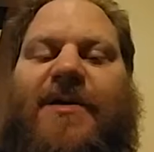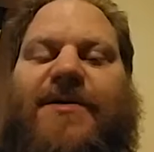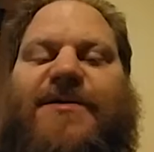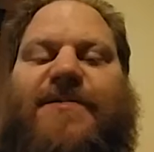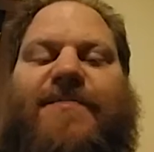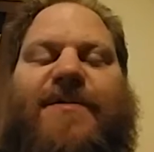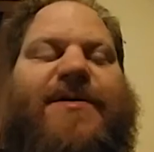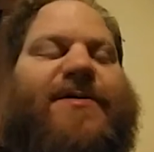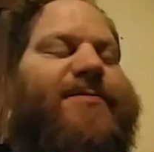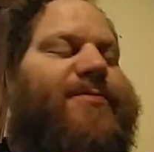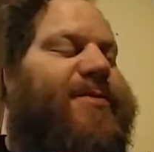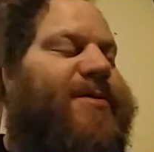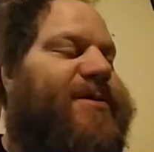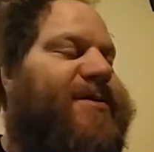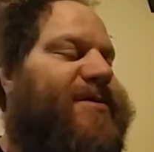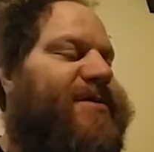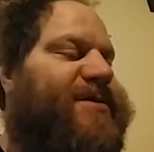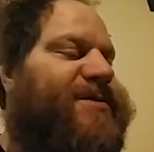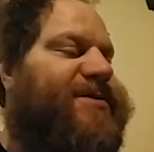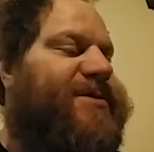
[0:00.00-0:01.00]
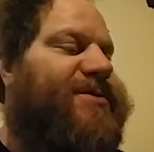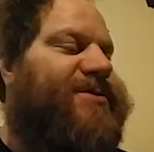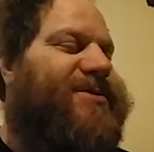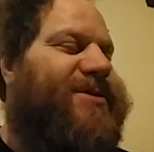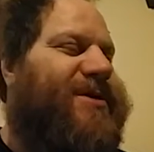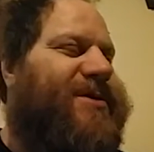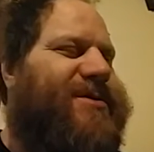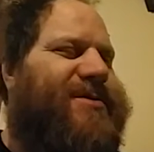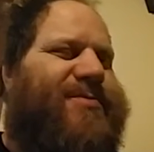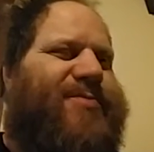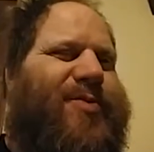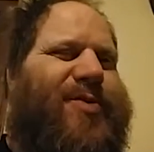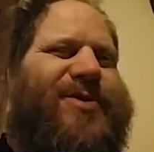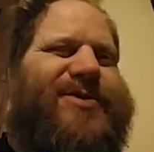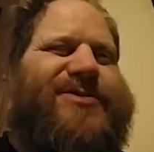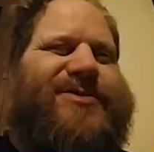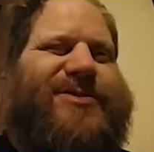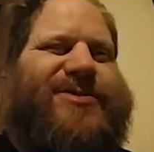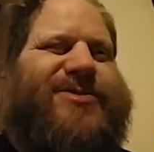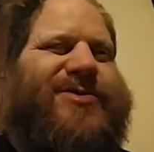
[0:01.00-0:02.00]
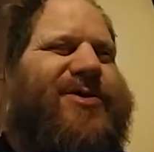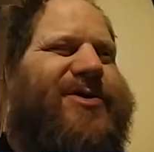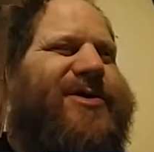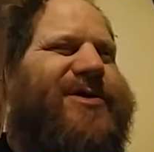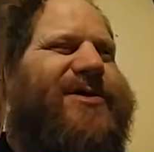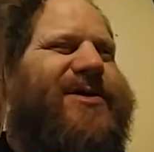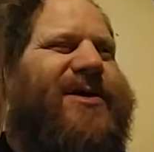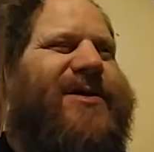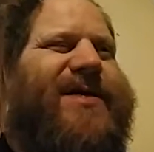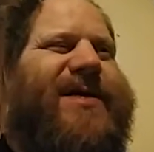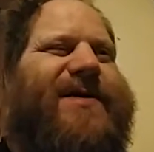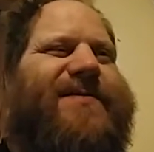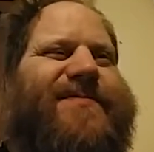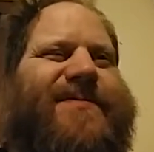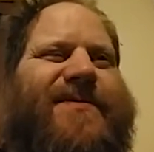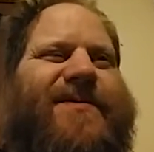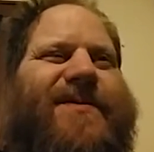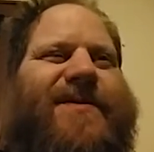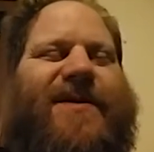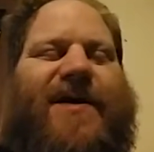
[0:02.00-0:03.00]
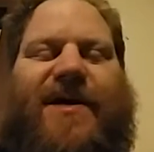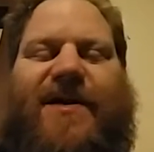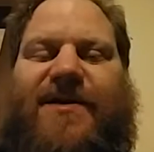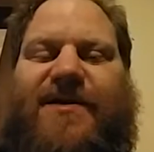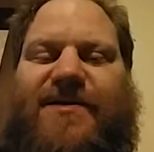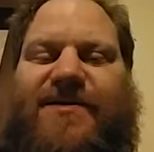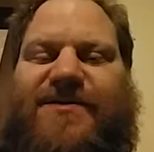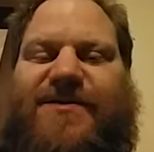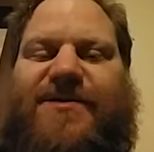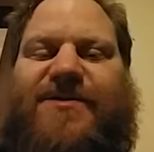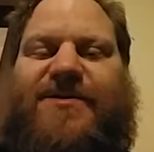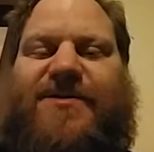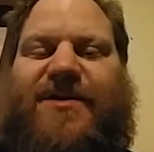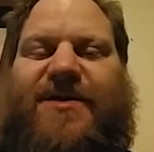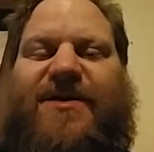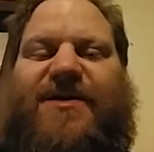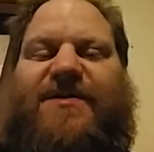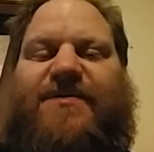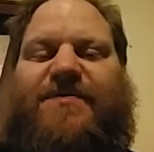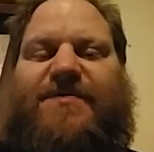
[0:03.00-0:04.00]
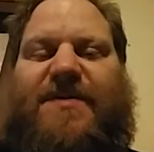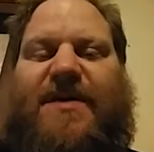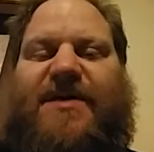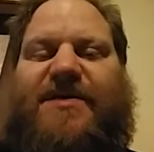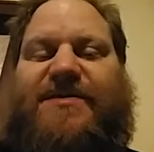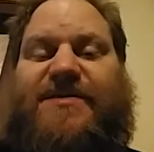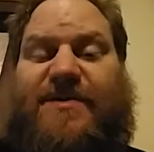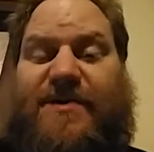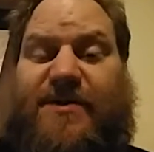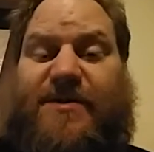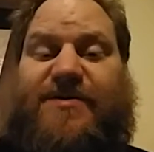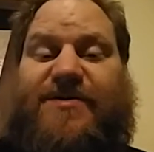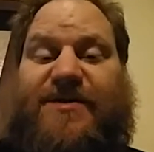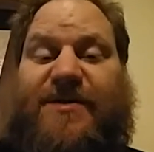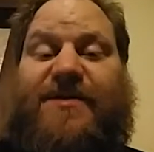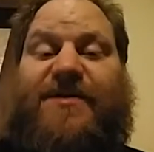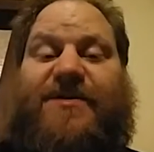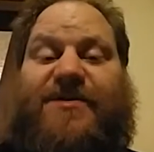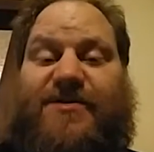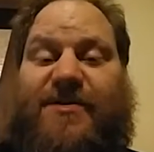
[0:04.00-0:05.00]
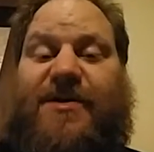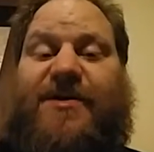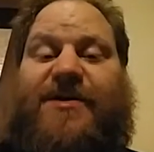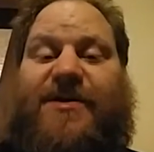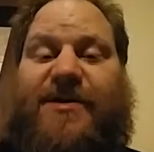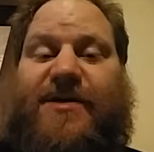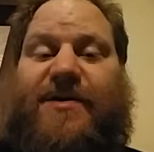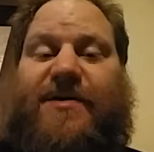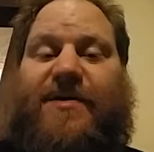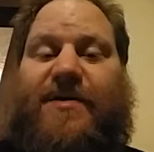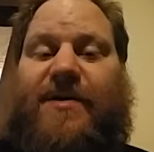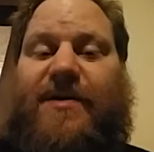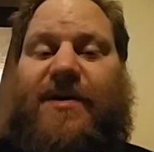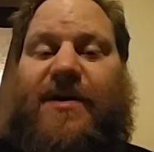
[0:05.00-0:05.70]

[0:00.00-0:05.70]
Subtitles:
To me, what is a trach? I'd have to look at it. It's usually a device that goes in the trachea.